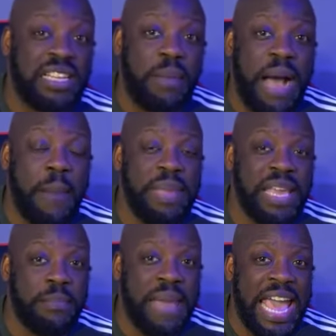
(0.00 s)
about
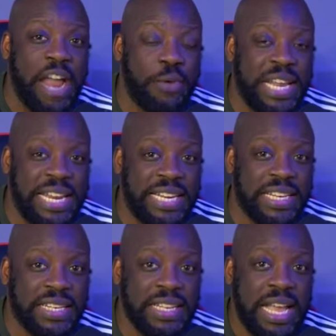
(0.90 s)
being oh, married.
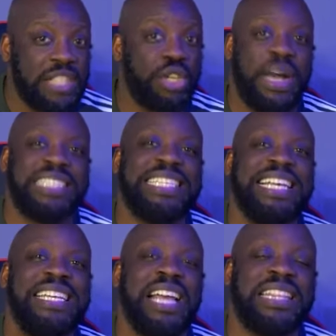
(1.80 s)
So I
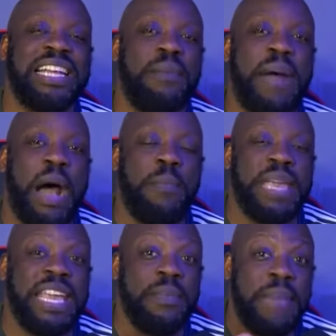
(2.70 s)
said nothing about
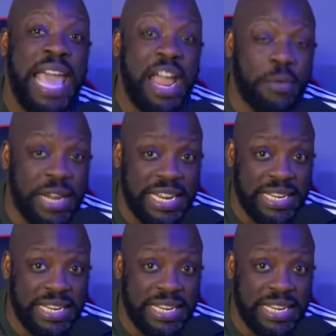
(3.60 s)
being married.